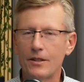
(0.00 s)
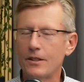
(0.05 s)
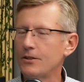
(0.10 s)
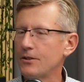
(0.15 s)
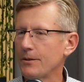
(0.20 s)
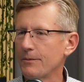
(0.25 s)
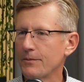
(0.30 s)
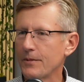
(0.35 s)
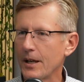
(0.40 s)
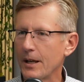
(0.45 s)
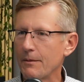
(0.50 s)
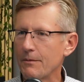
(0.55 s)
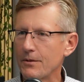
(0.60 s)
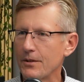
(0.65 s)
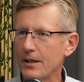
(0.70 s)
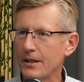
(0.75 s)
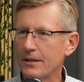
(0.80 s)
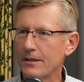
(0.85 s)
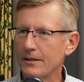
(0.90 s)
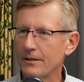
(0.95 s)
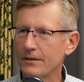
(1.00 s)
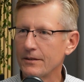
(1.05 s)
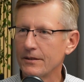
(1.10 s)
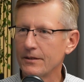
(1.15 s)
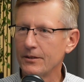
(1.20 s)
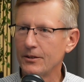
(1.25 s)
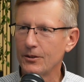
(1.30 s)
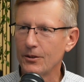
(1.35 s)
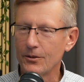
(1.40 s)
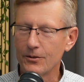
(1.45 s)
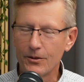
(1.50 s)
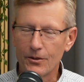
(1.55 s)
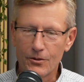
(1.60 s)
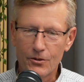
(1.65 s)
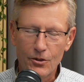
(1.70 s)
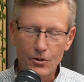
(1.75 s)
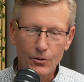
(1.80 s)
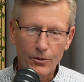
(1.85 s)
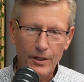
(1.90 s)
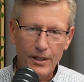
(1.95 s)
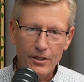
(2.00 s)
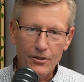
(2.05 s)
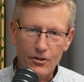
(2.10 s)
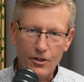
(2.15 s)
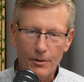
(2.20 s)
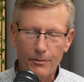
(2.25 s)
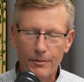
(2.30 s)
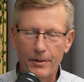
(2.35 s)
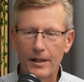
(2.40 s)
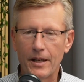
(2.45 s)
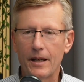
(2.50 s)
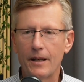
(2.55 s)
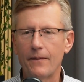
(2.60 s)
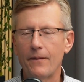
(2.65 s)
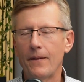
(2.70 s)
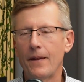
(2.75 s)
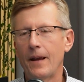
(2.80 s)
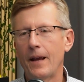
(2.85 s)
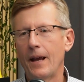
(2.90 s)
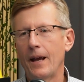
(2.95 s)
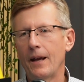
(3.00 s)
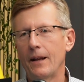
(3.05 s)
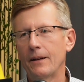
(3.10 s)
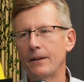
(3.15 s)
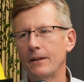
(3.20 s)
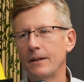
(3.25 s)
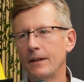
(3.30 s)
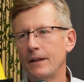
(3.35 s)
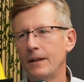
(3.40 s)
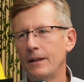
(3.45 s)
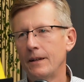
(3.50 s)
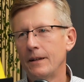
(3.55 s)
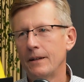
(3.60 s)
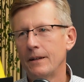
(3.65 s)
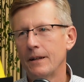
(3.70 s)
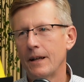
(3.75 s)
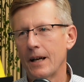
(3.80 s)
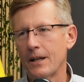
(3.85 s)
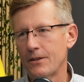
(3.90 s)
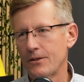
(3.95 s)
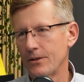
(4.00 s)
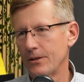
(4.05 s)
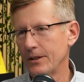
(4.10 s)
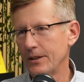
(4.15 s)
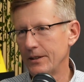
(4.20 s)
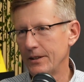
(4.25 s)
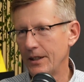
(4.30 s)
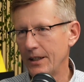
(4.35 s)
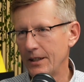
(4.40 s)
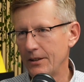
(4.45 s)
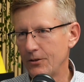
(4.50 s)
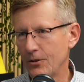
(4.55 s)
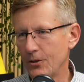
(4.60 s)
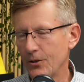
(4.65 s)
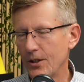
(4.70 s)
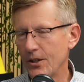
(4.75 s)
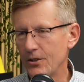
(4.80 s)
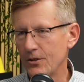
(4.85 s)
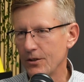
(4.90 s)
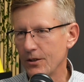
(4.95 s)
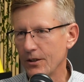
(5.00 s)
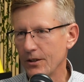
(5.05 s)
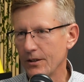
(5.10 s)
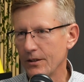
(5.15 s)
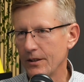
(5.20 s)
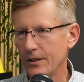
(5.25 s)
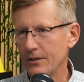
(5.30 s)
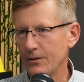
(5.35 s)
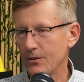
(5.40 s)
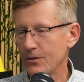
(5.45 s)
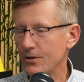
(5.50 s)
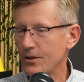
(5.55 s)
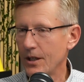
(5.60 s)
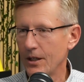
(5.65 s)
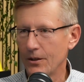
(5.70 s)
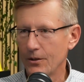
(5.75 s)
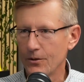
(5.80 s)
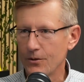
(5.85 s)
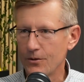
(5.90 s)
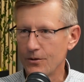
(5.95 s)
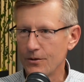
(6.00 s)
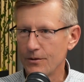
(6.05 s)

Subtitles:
sometimes that those new leads coming in and actually they turn into sales.